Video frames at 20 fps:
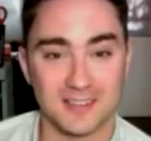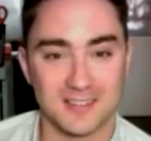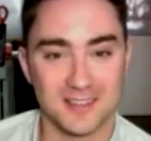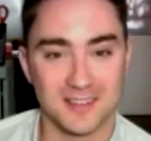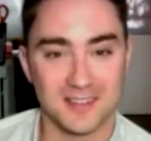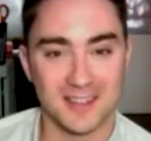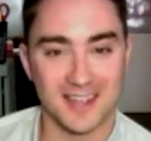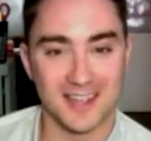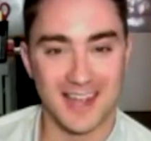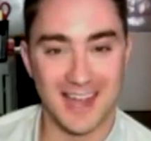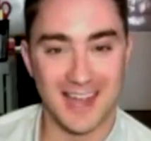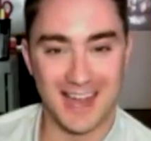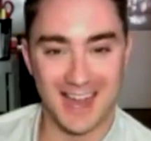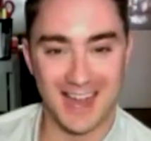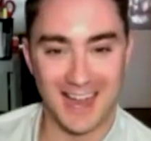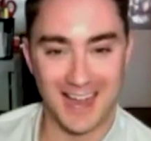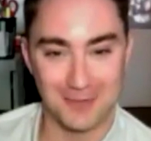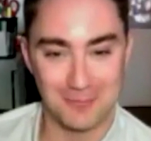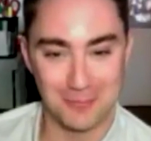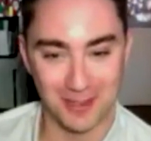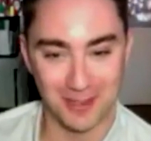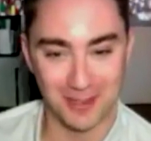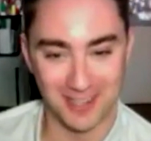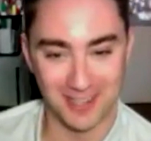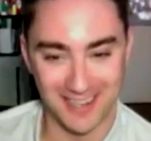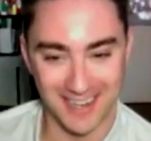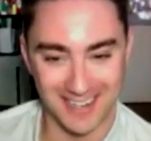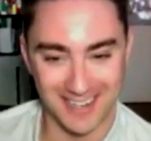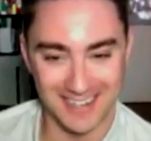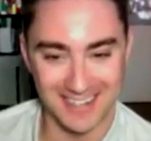that's going to happen
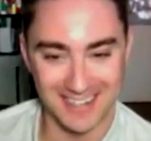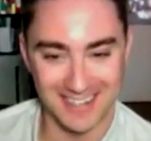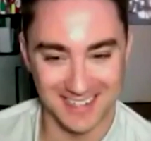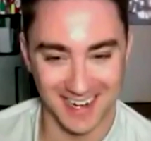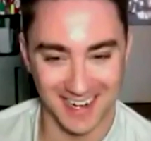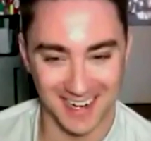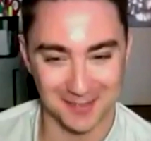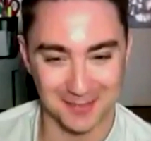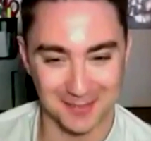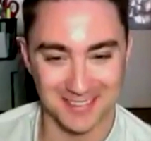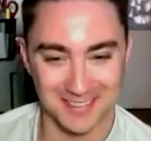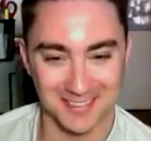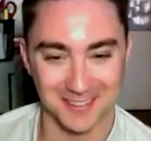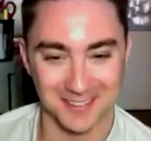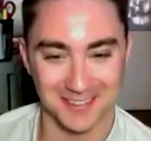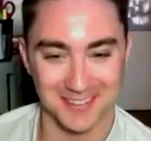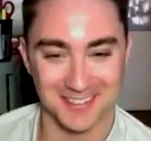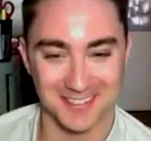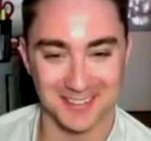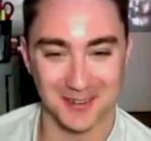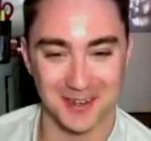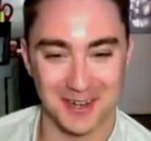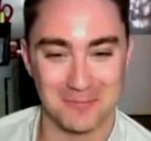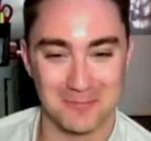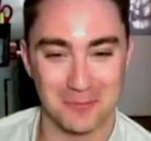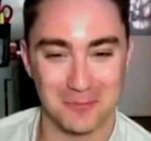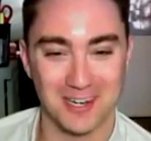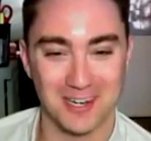anytime soon, so I'm